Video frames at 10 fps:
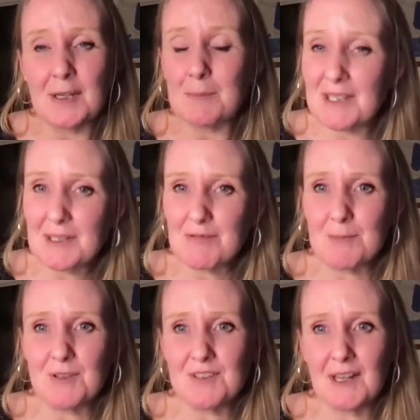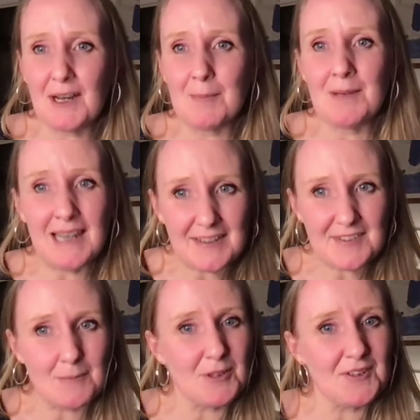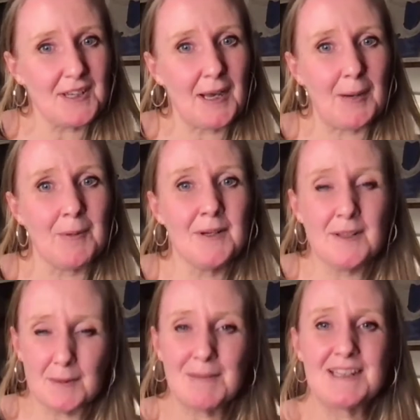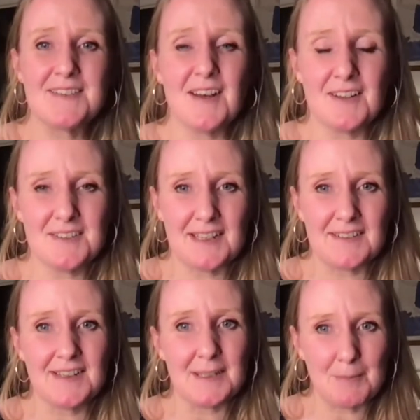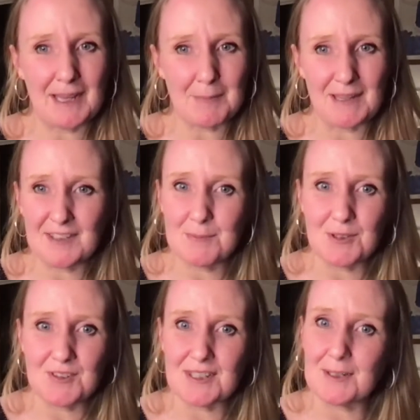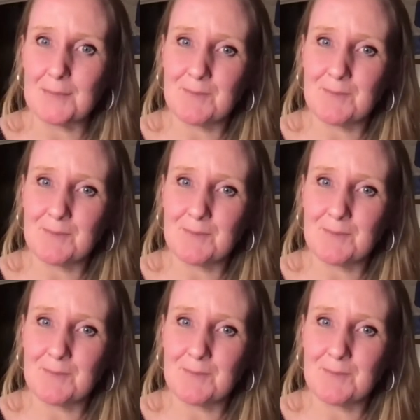Peterborough Music Hub, Leicester Music Hub, the Midlands Arts Centre and Mac Makes Music.